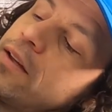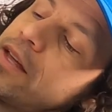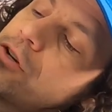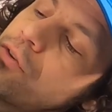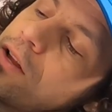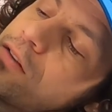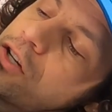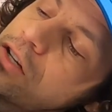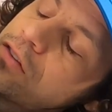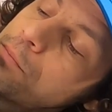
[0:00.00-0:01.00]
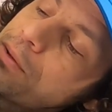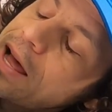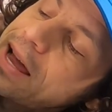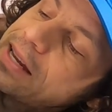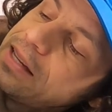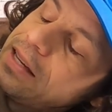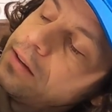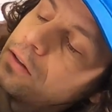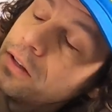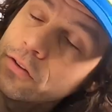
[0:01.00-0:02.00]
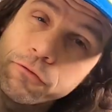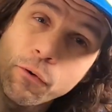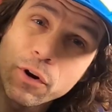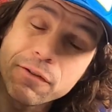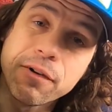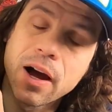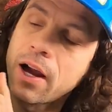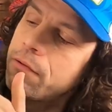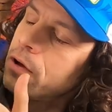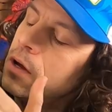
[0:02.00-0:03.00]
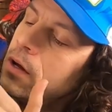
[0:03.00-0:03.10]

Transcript: and then it transitions to black in the heel, is a 45